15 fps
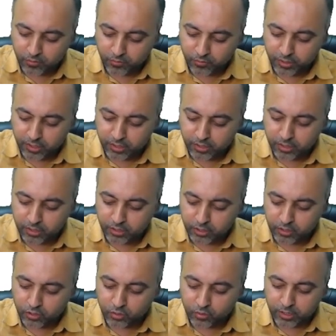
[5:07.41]
where
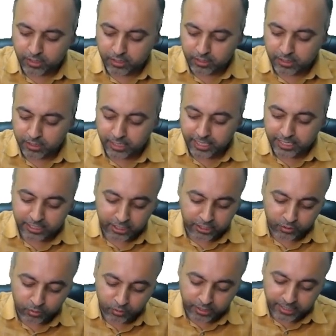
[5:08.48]
you are
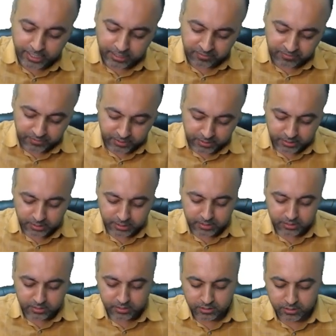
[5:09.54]
likely to get
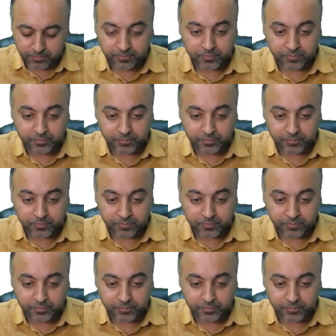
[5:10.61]
this